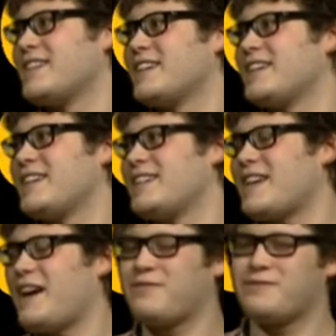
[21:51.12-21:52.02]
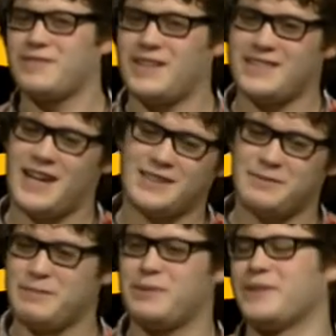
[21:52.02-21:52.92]
and he's had to
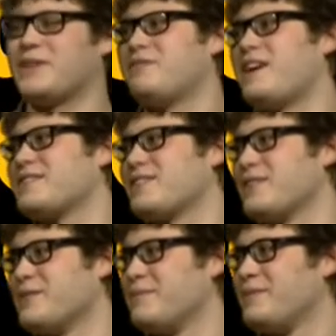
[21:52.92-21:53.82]
be put in a foster home?